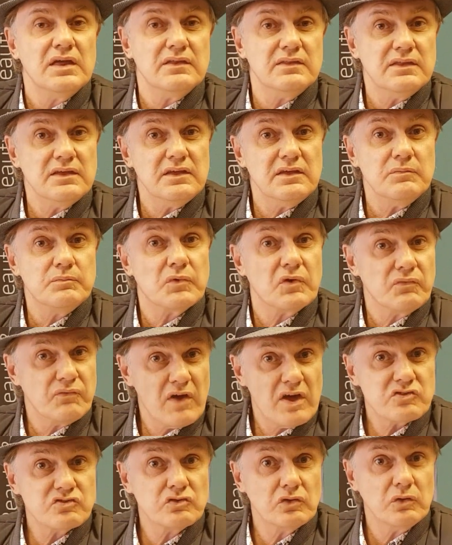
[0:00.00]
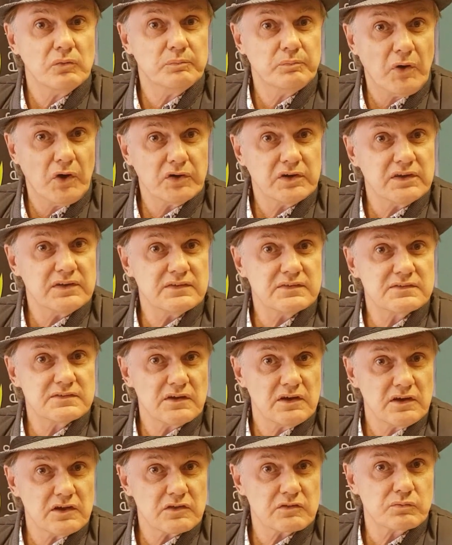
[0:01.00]
the professional body
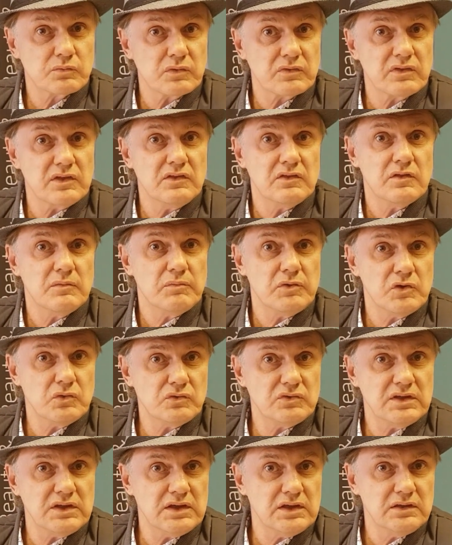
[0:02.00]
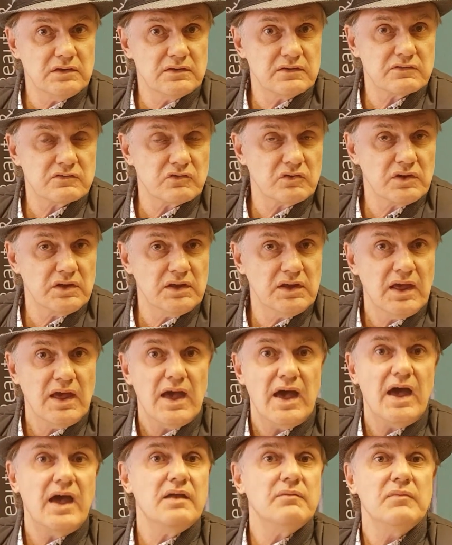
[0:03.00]
staff within the beauty industry
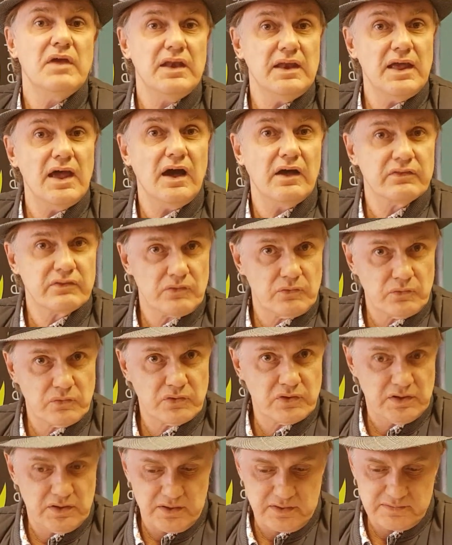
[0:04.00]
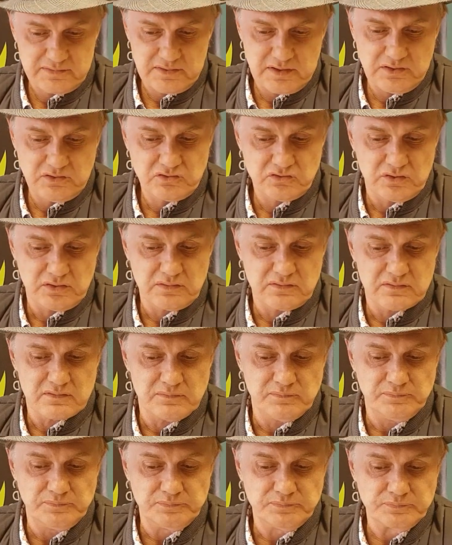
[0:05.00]
and many other organizations.
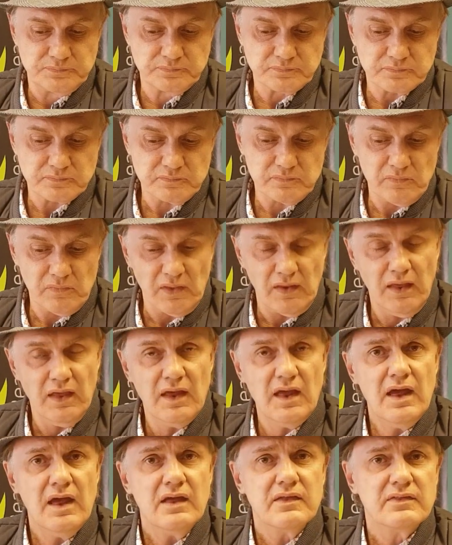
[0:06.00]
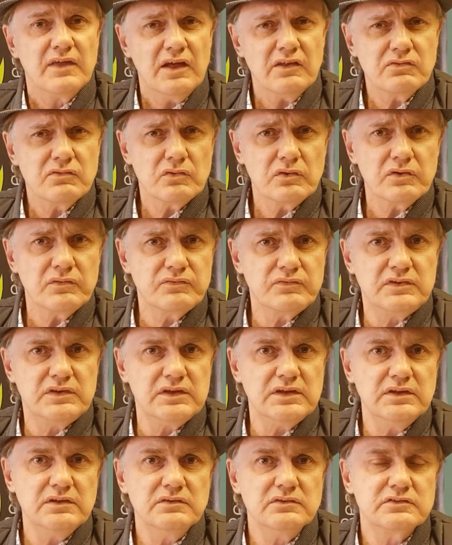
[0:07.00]
That sort of
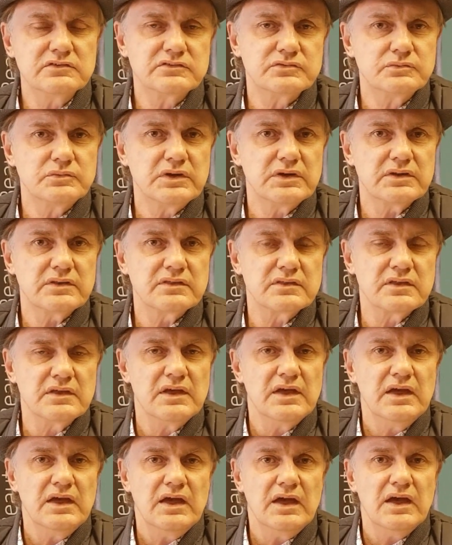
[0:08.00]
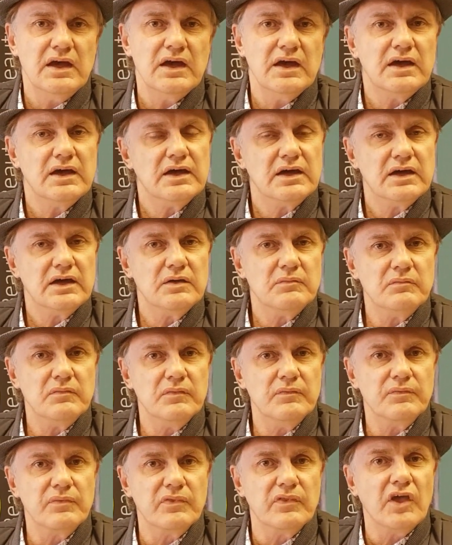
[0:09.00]
deals with
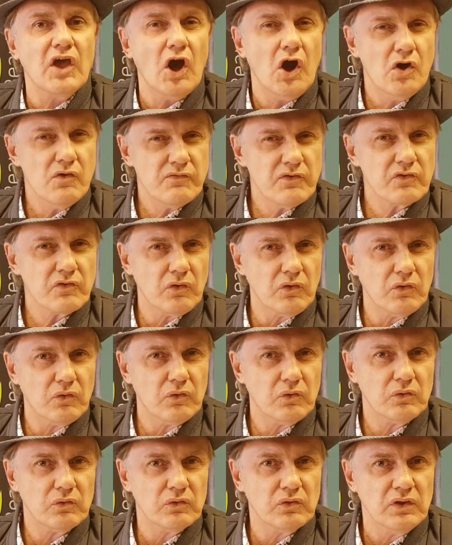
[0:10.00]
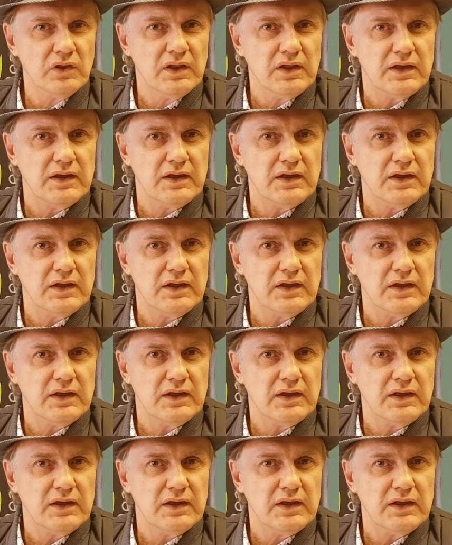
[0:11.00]
the overall